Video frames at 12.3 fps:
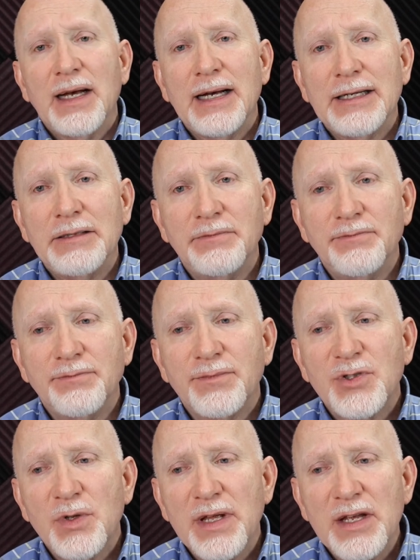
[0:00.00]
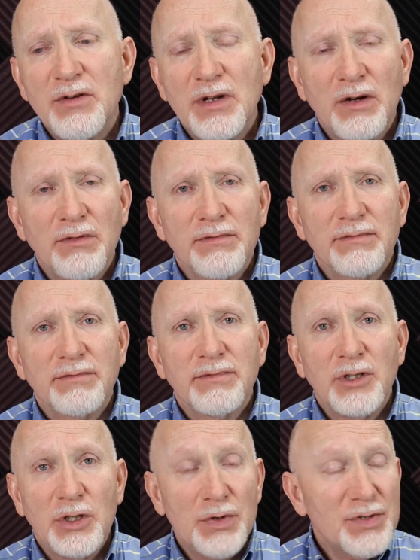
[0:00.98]
so that you don't
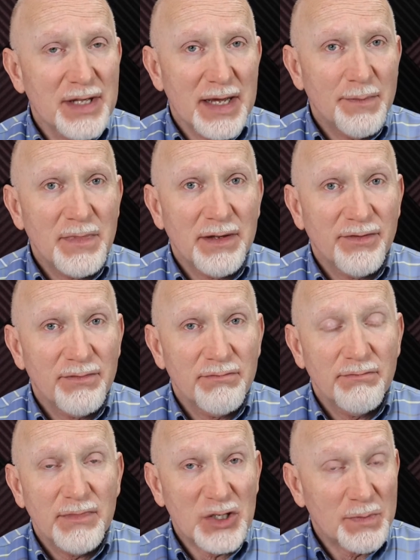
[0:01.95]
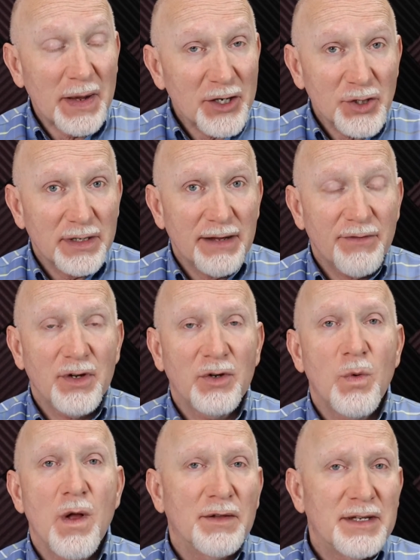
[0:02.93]
lose them, especially if they're
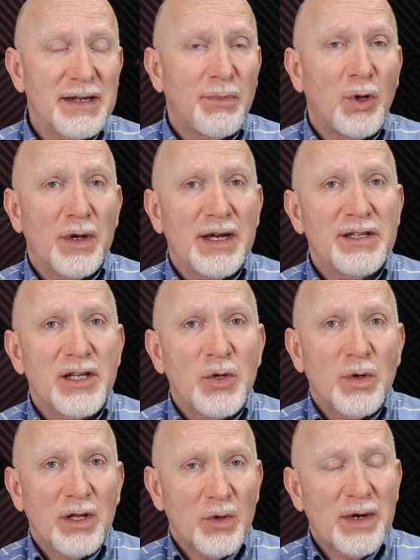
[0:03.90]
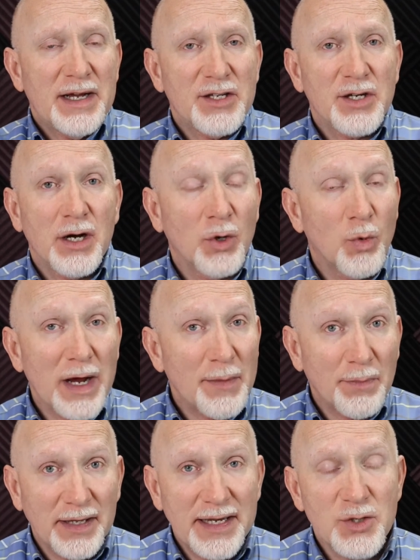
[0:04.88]
quality employees that you otherwise are
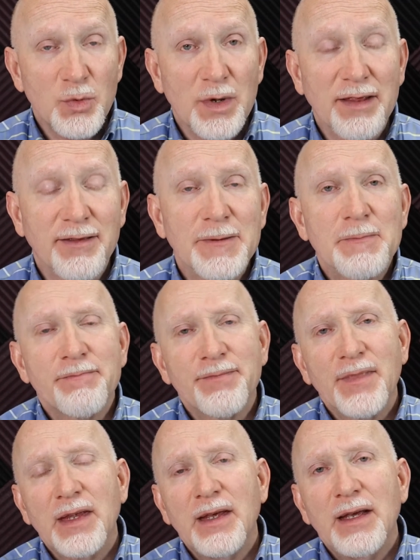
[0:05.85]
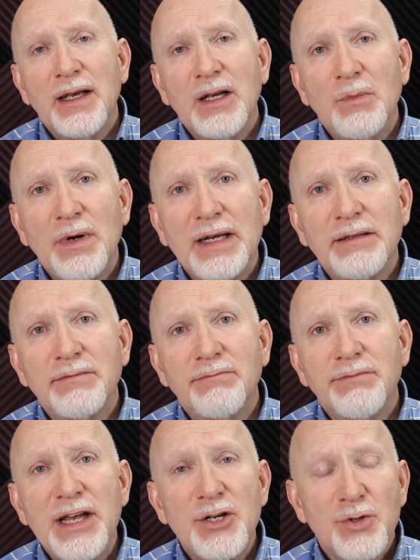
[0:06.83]
quite pleased with. But
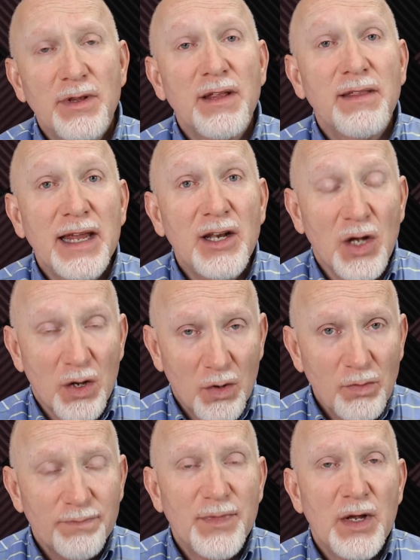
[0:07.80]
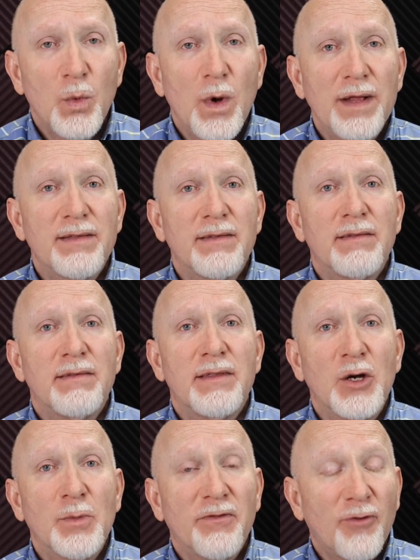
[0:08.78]
make sure that they know what
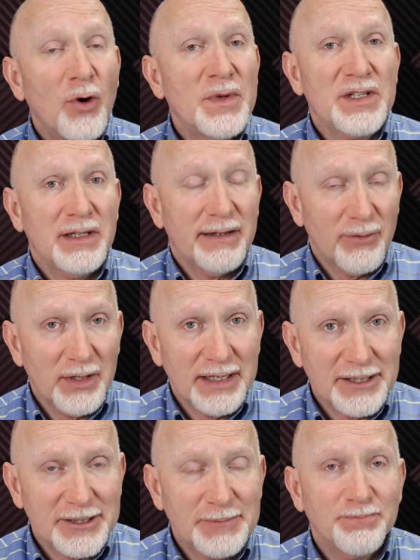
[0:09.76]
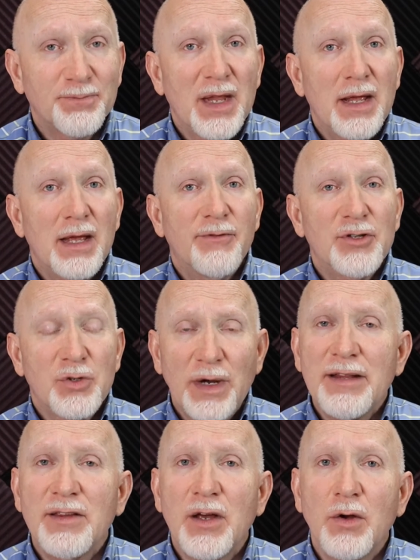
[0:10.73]
their performance level is. If it's
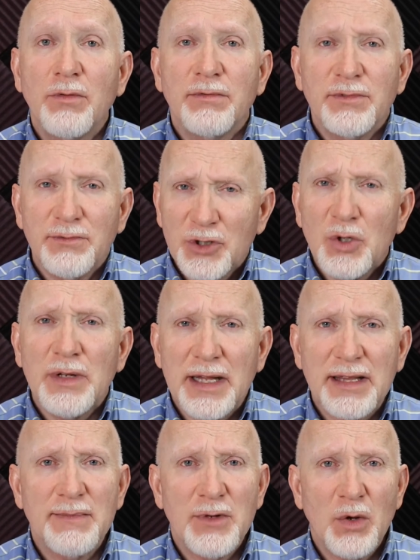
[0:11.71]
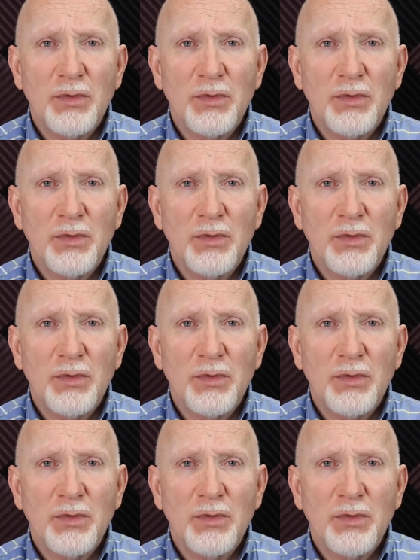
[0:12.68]
great, though, do let them